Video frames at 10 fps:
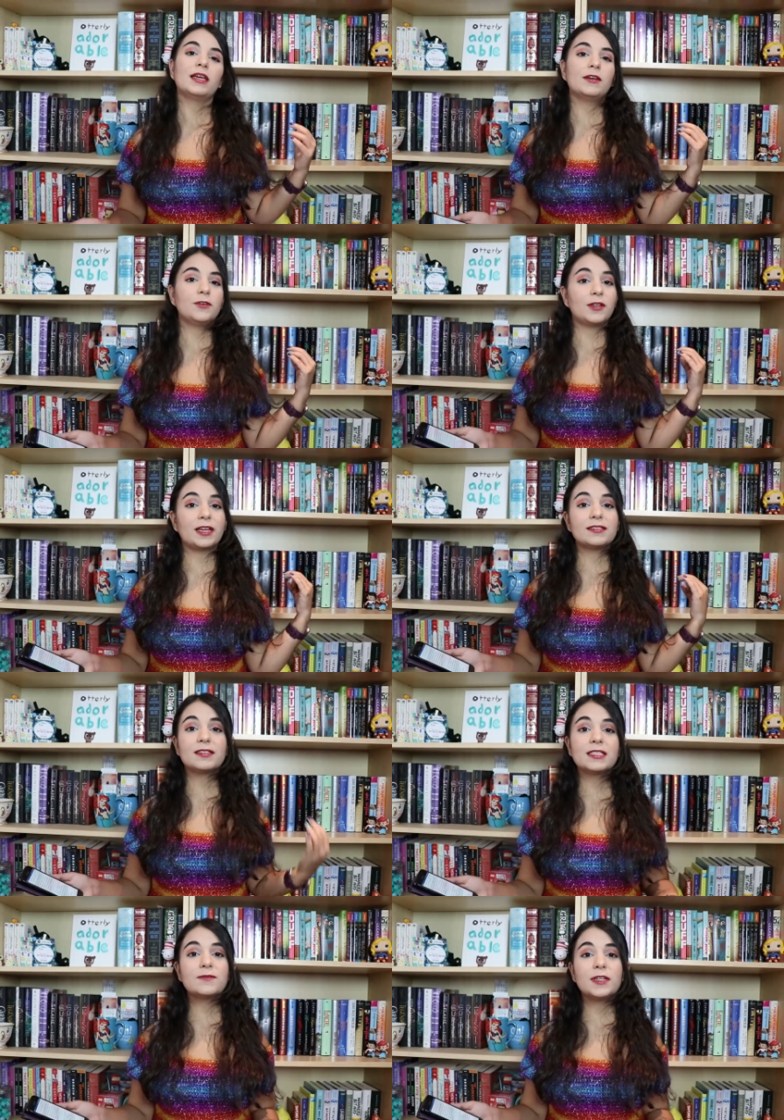If you liked
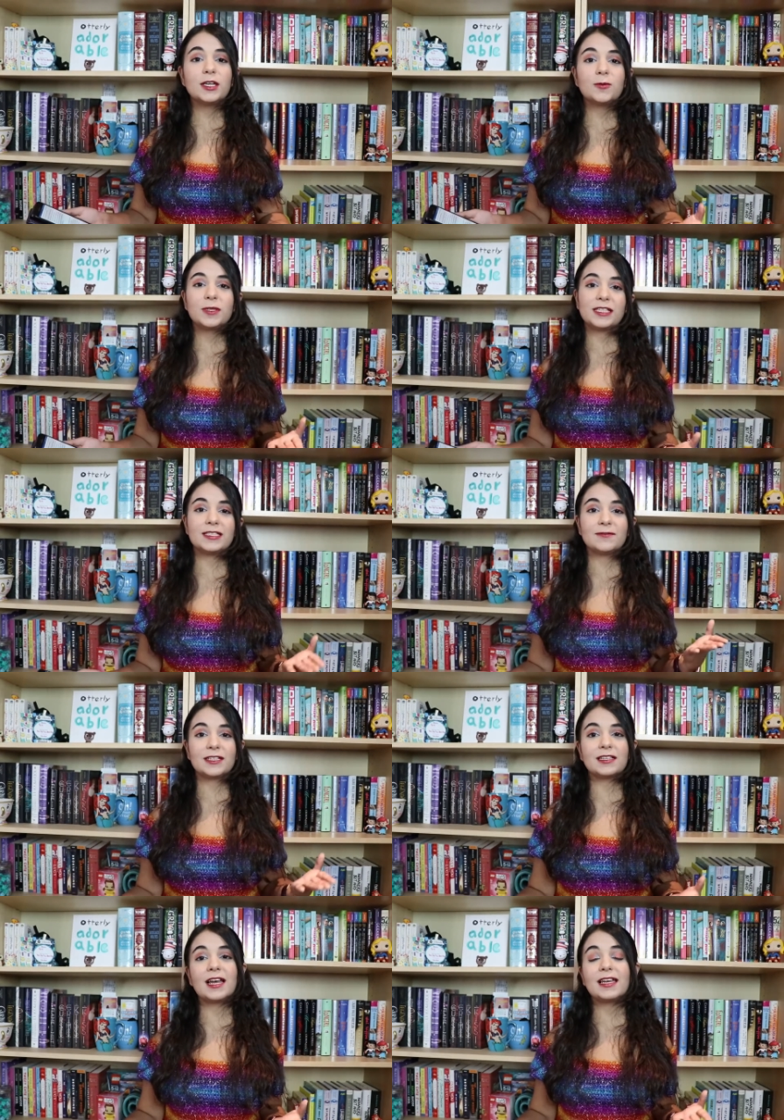this video, please give it
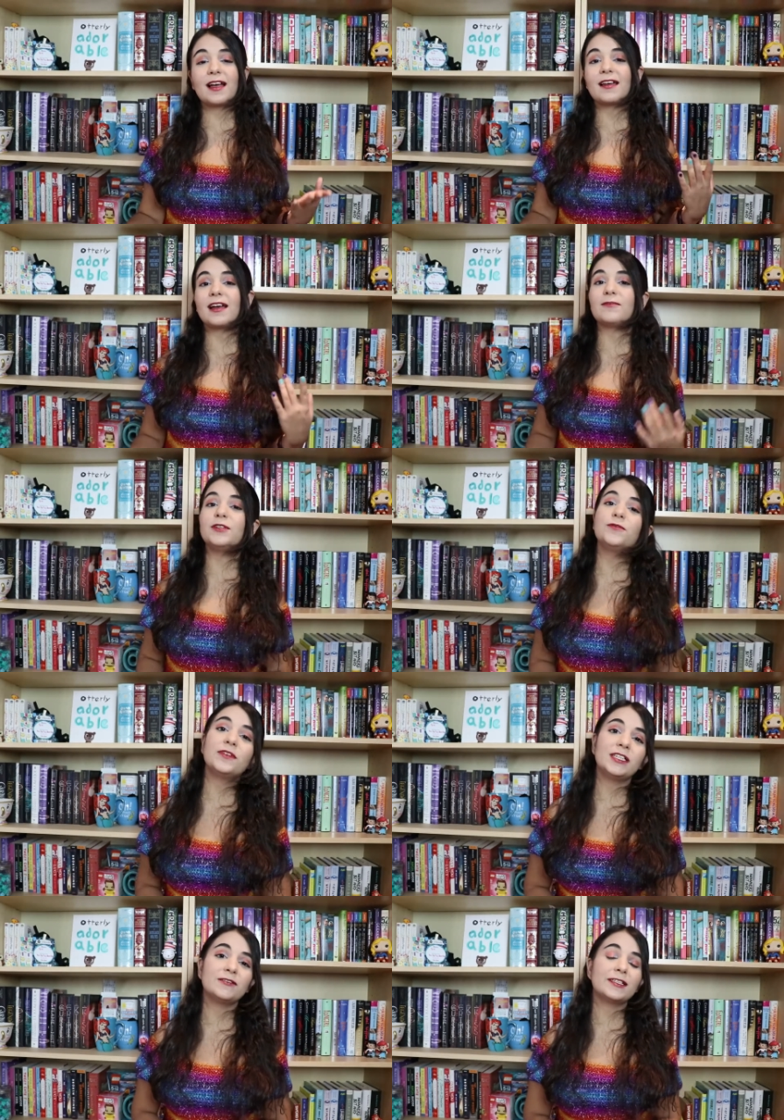a like. I have new
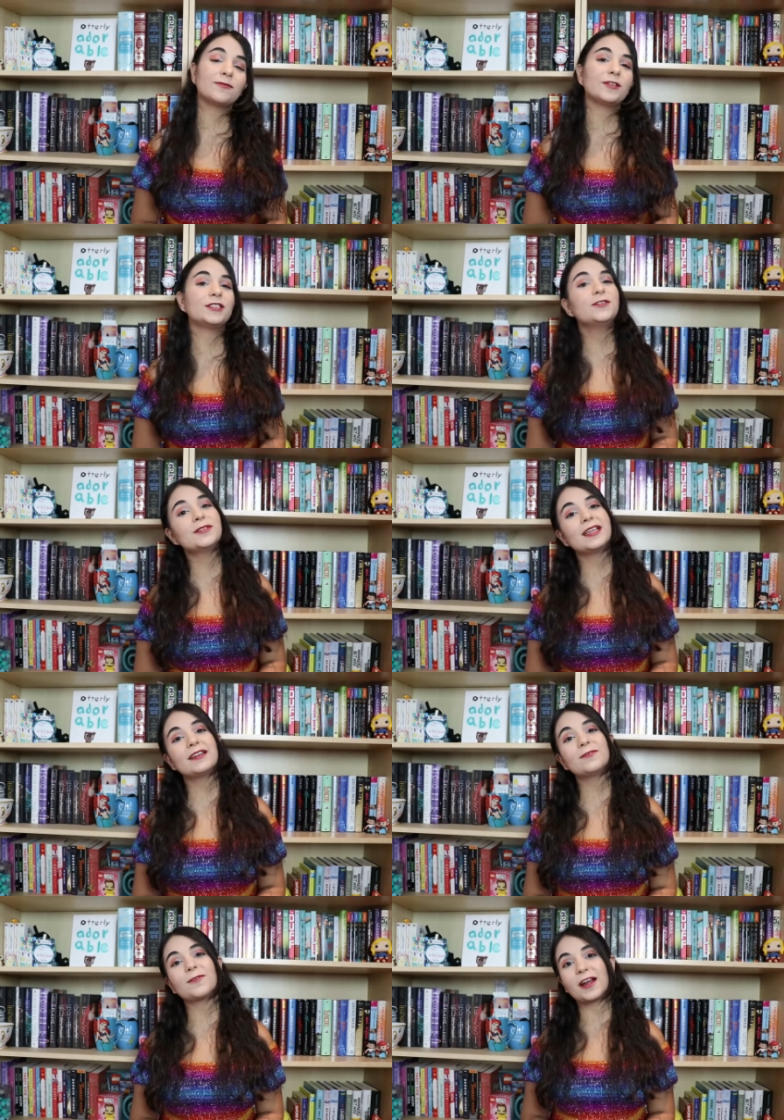videos every Tuesday
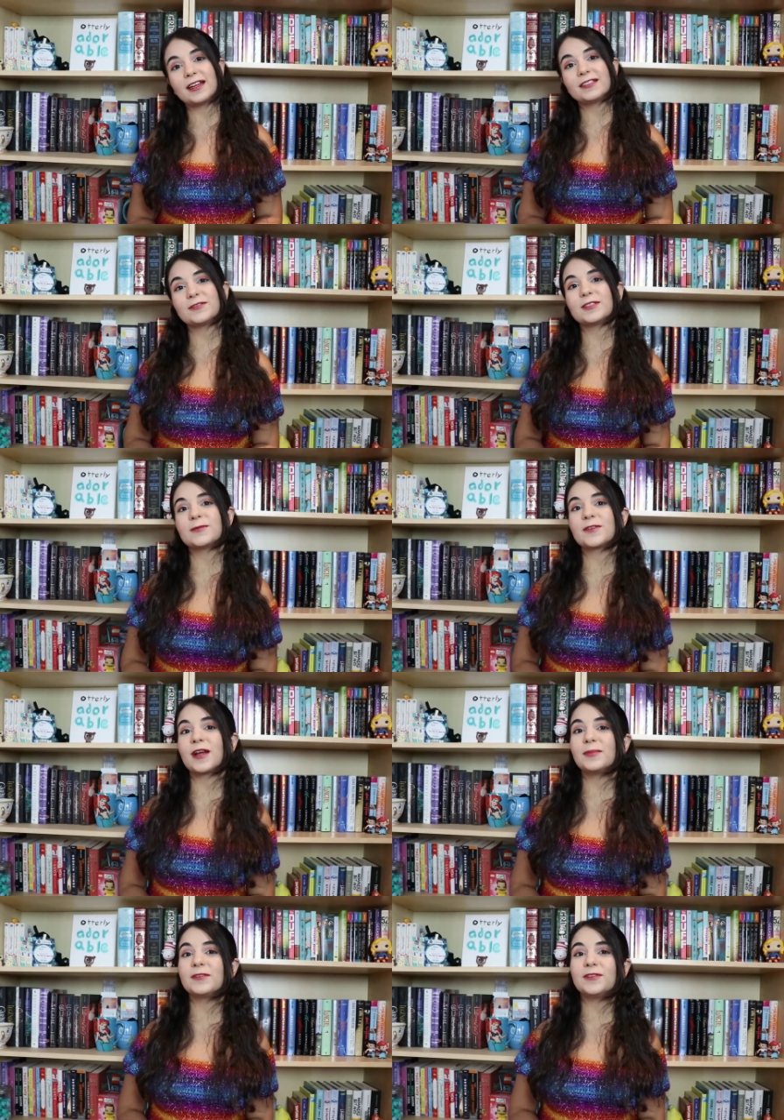and Friday, so
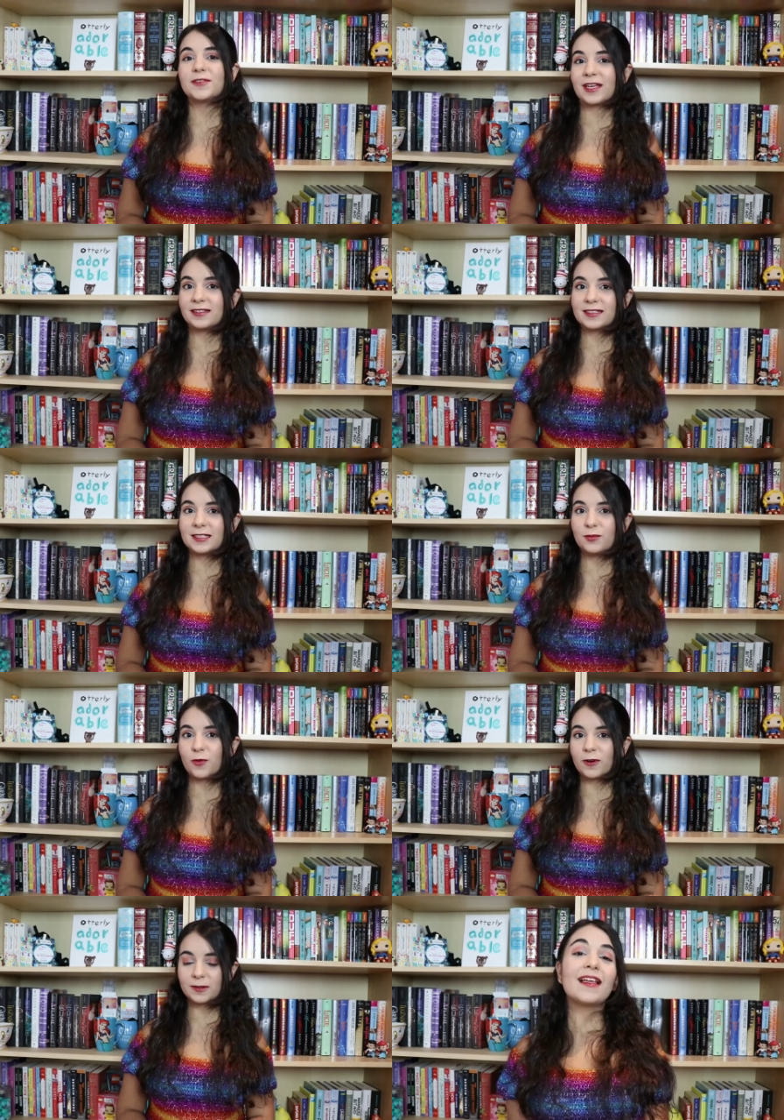subscribe if you'd like to see
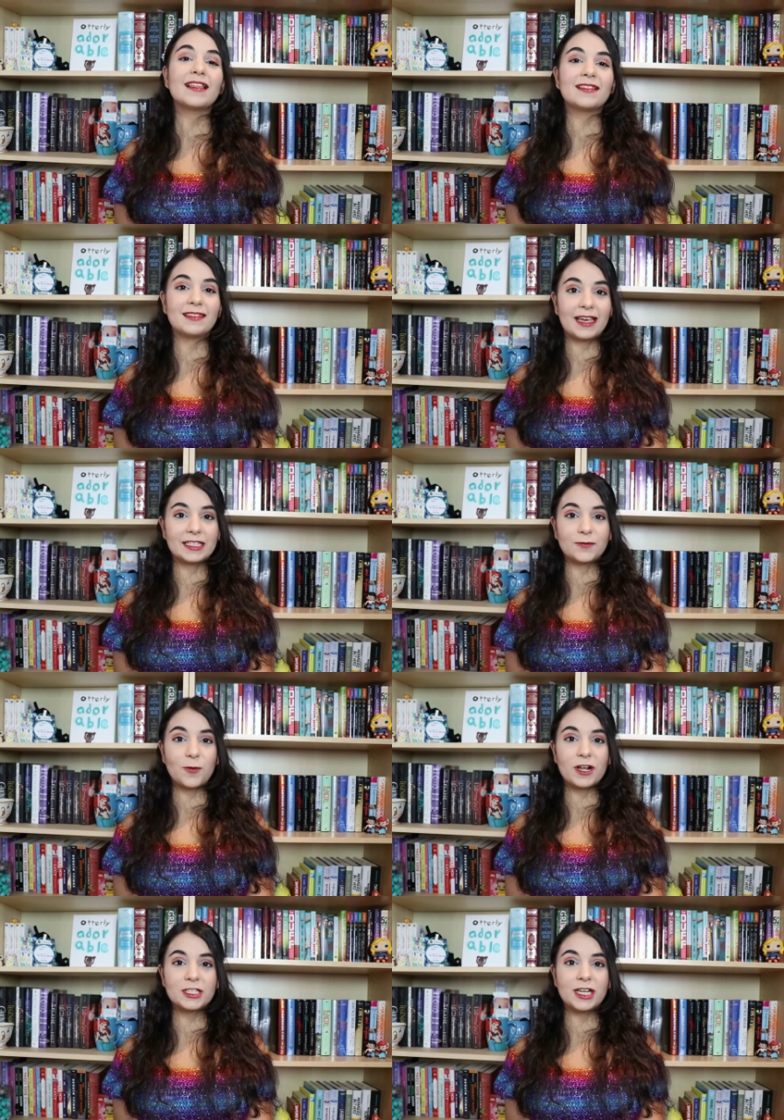more. Thanks for
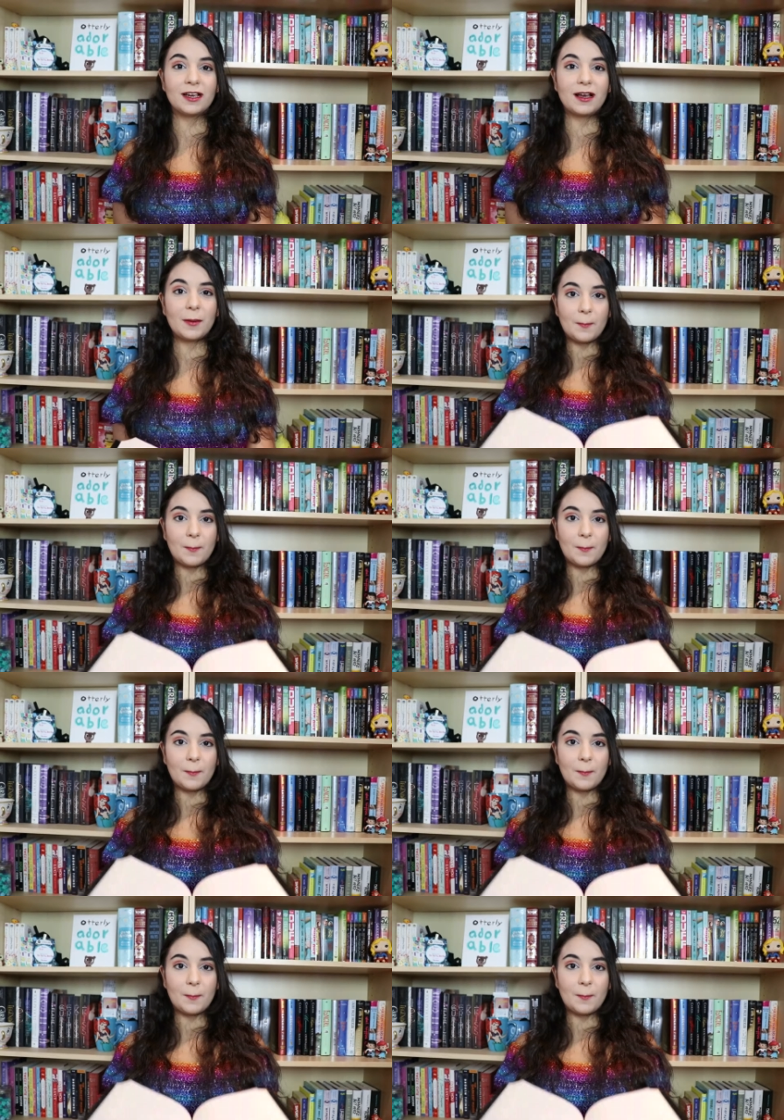watching.